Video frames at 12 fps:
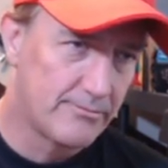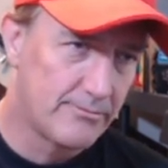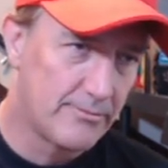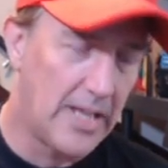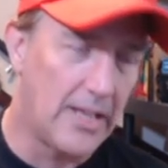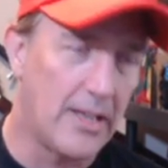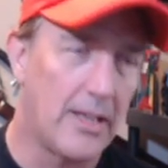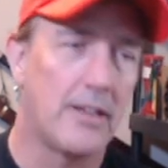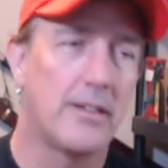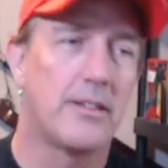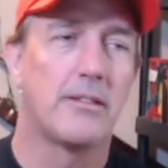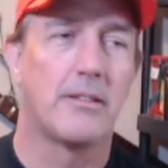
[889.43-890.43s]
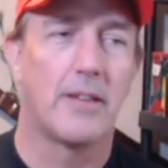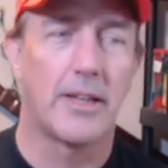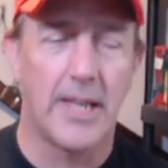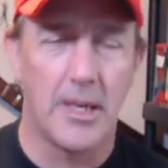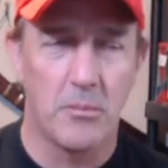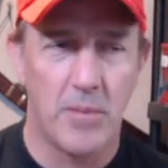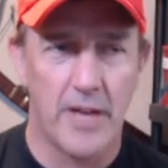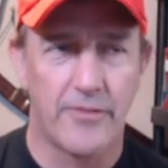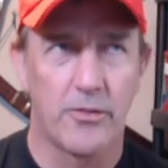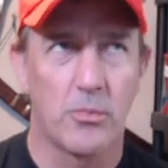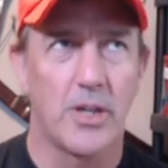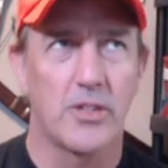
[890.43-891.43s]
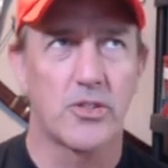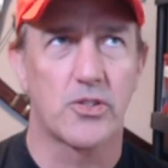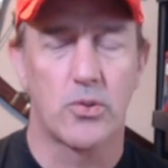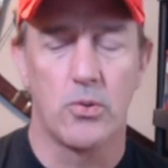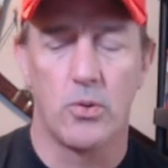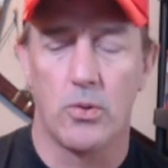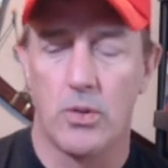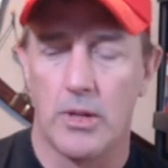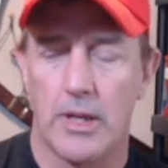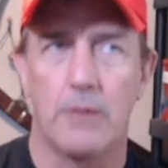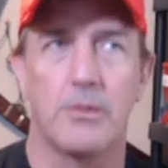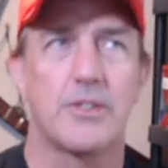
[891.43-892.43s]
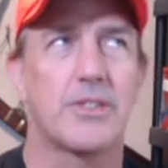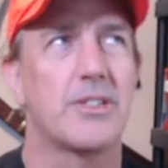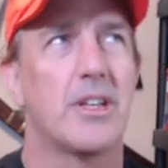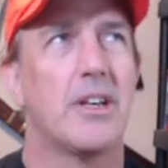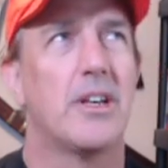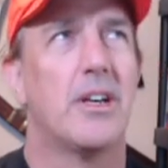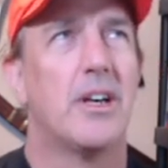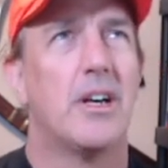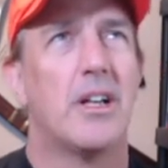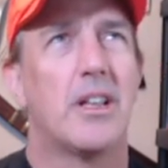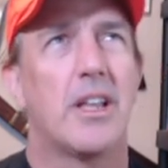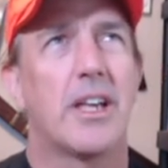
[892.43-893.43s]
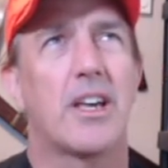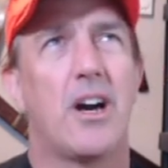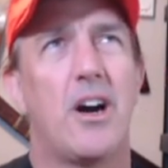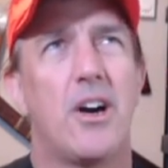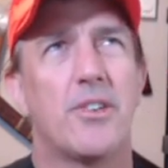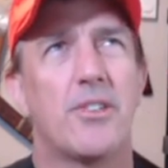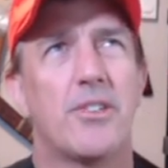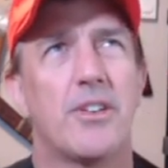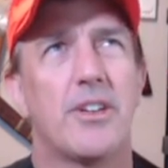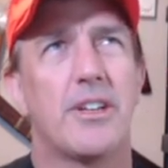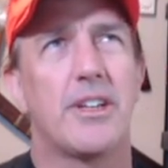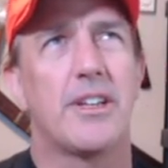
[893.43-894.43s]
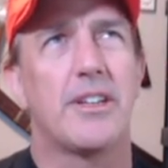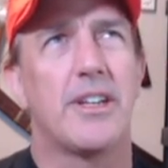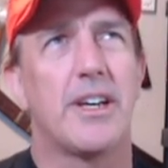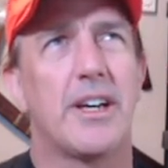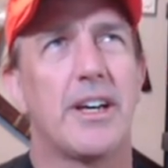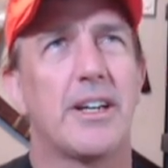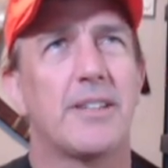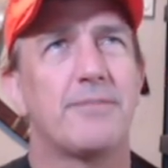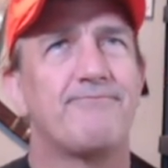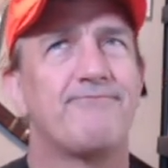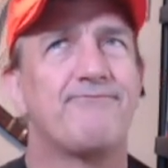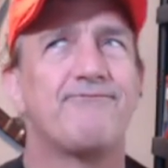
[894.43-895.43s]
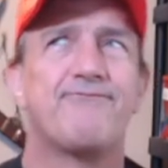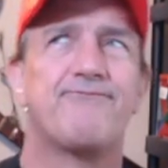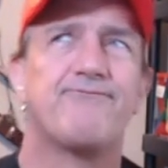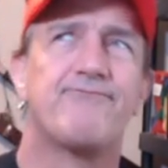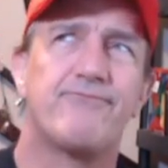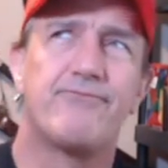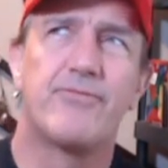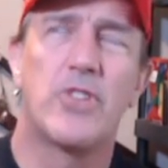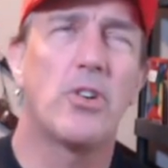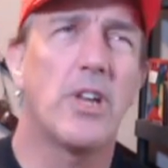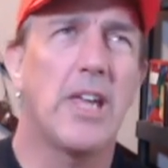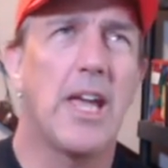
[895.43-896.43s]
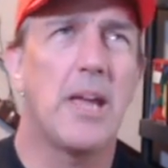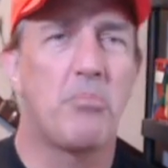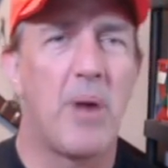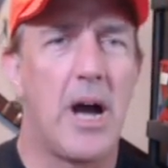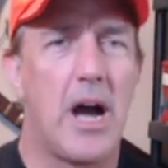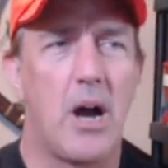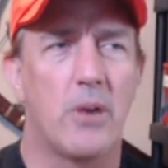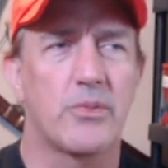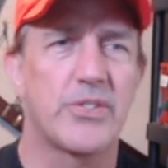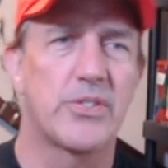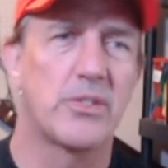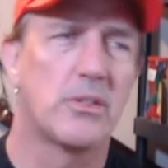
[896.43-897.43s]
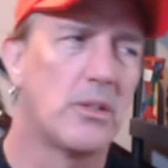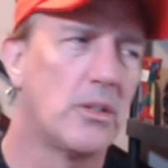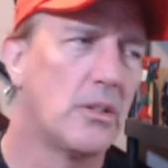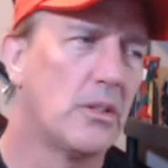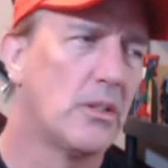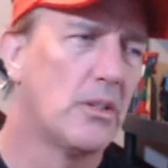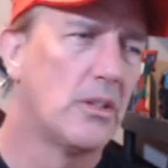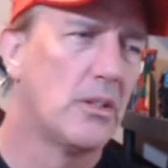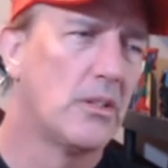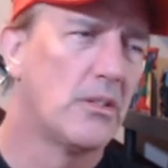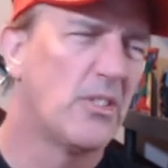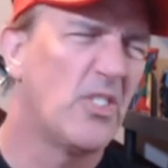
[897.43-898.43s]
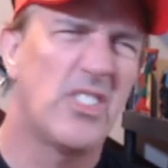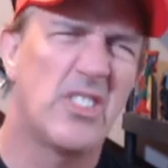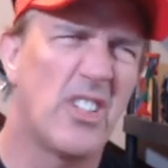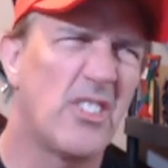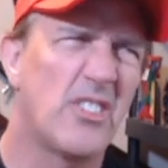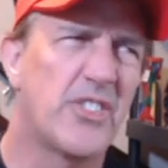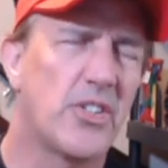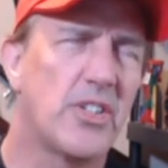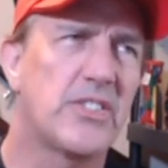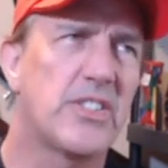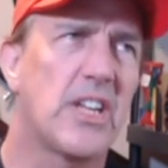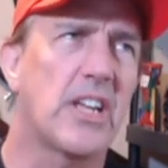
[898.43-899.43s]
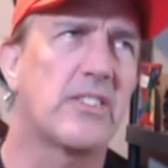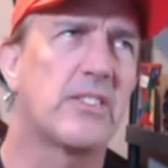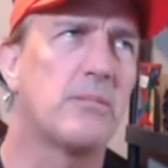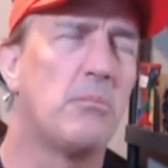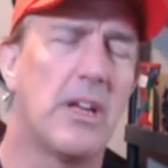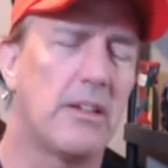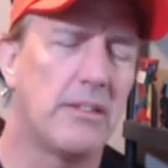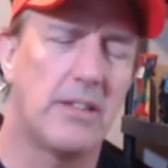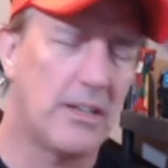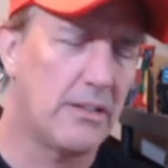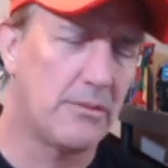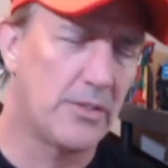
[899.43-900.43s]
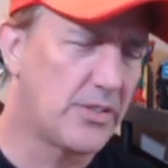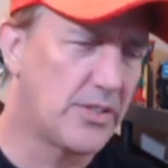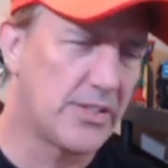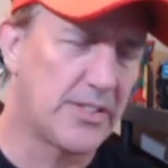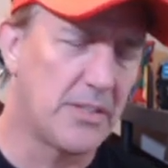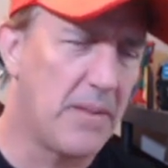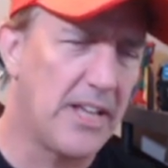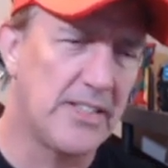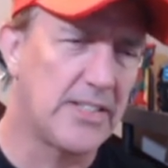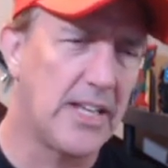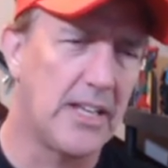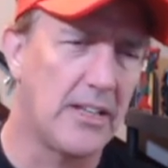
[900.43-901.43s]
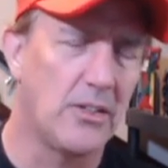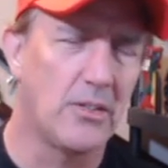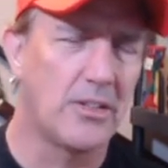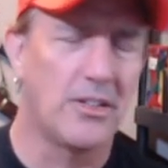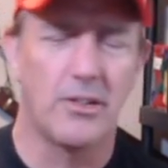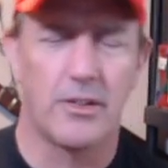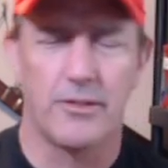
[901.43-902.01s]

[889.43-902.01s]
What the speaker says: and I came back from Ranger School, and I was like 138 pounds, 136. I was just emaciated. You could